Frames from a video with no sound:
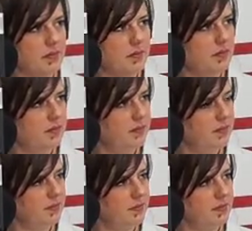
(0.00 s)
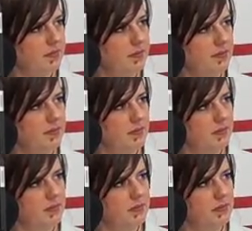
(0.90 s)

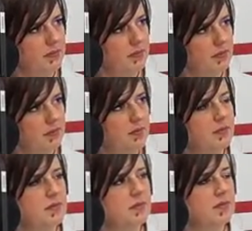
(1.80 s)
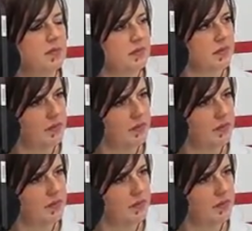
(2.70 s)
(silent)